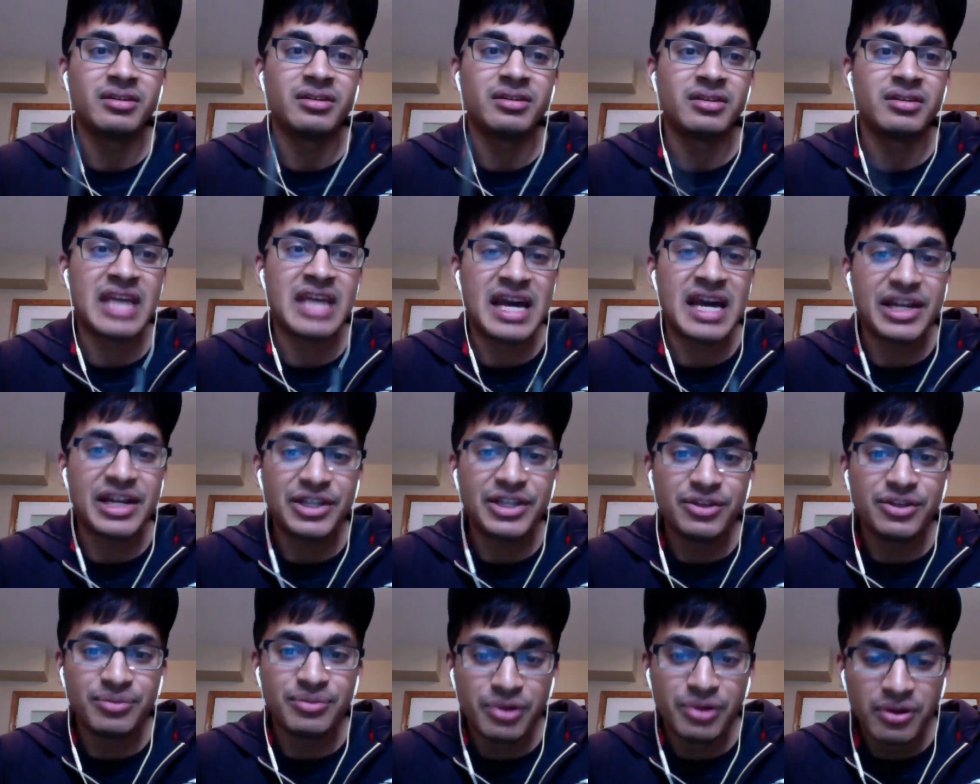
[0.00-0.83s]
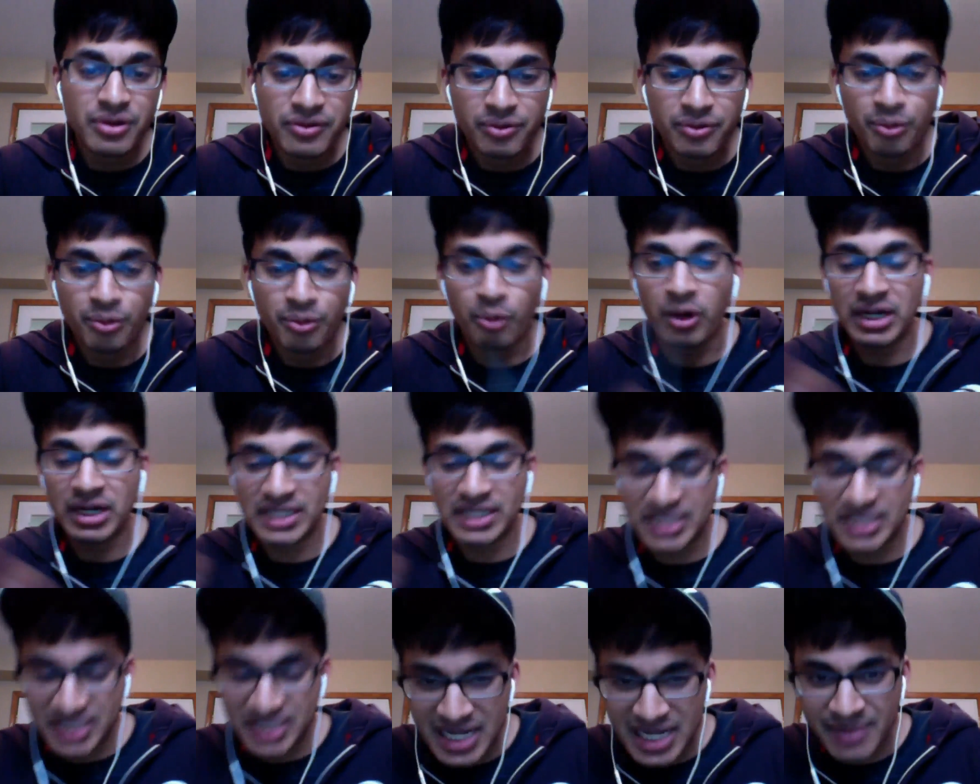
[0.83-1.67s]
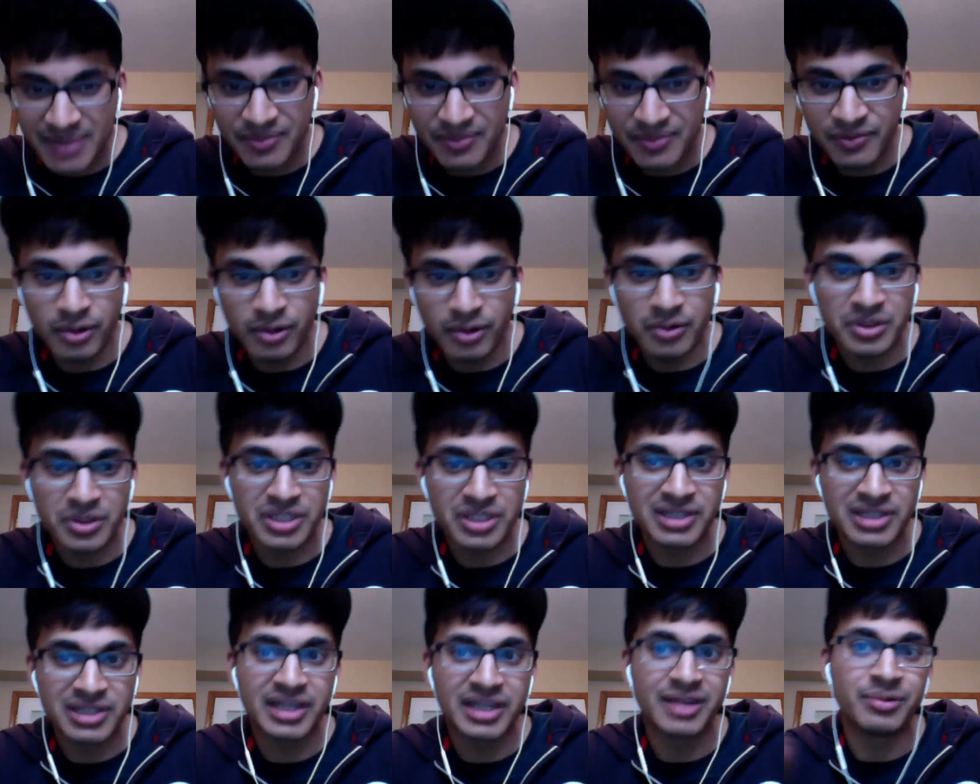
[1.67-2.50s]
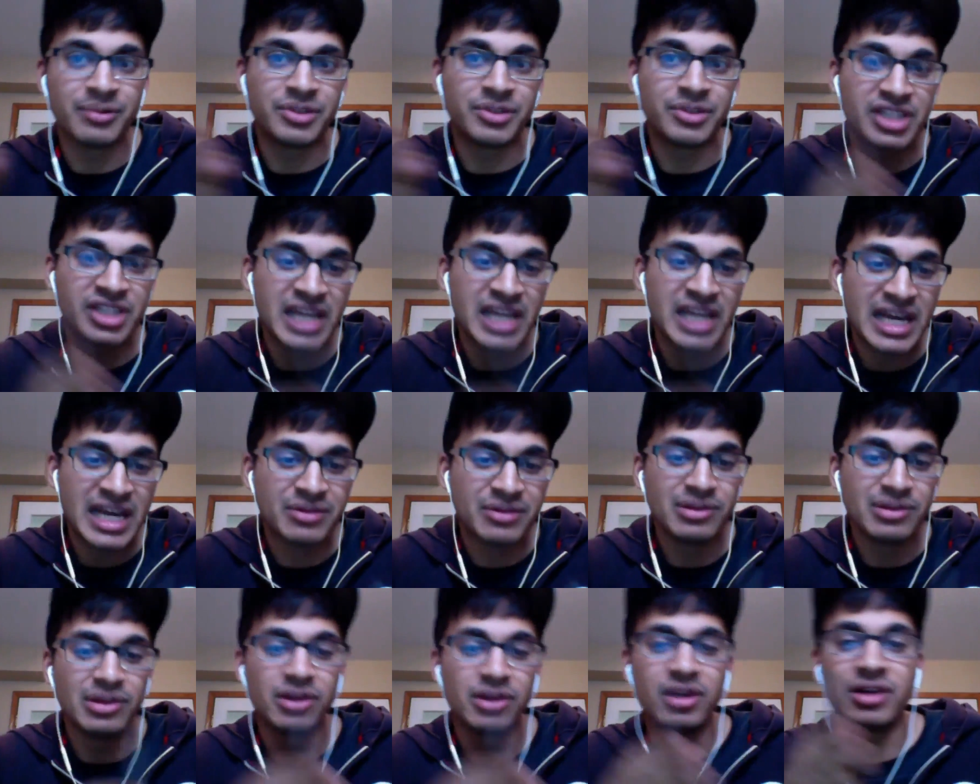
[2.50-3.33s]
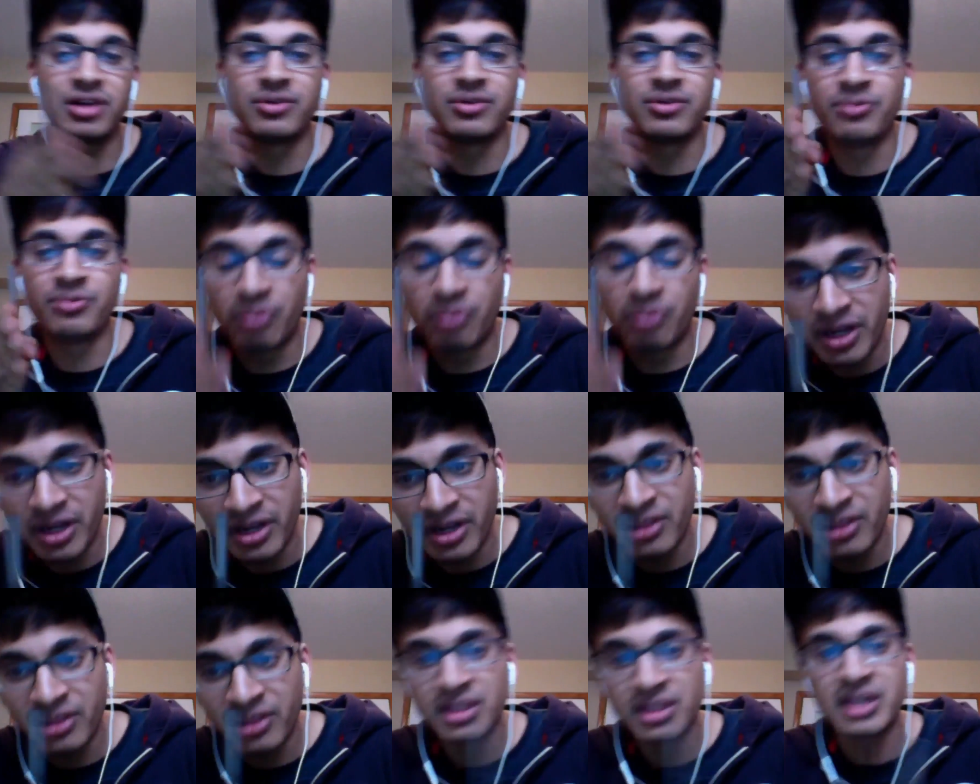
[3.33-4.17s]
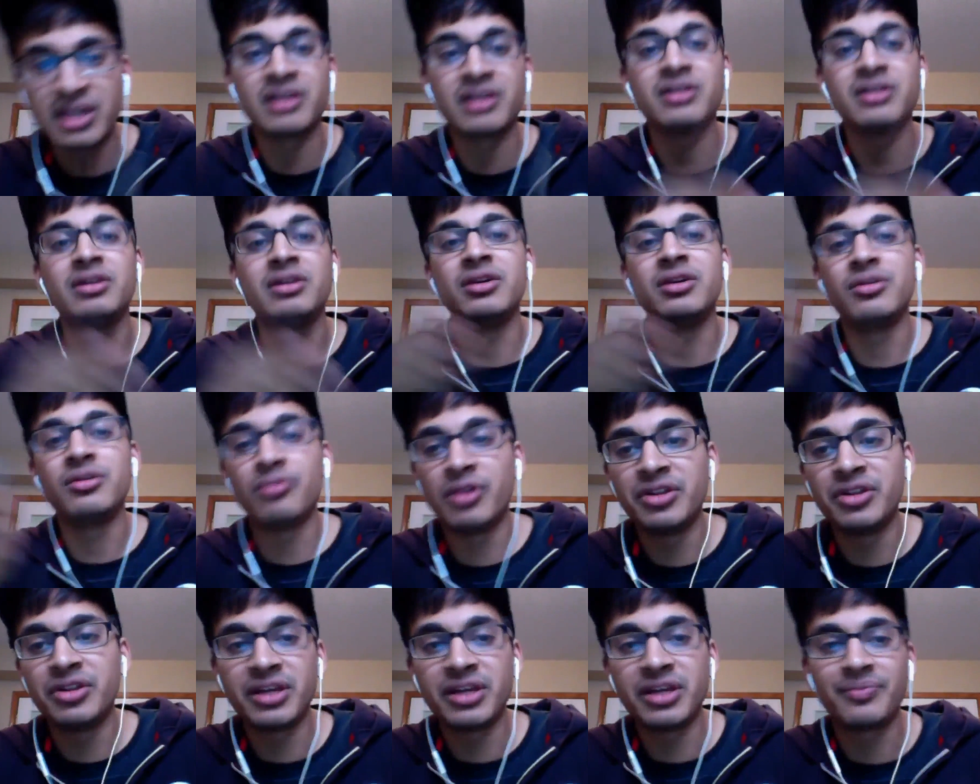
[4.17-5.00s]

Can you move one step forward in language? Can you learn one thing, one thing,